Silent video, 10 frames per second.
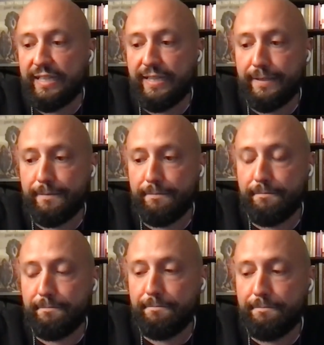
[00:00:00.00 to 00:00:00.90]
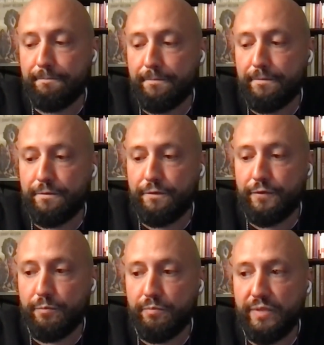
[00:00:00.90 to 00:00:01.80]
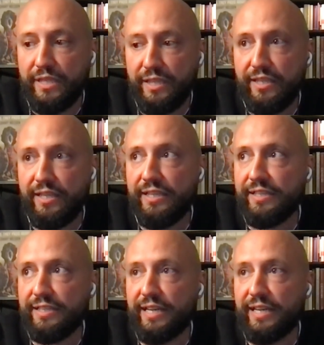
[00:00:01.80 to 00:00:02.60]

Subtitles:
And for me,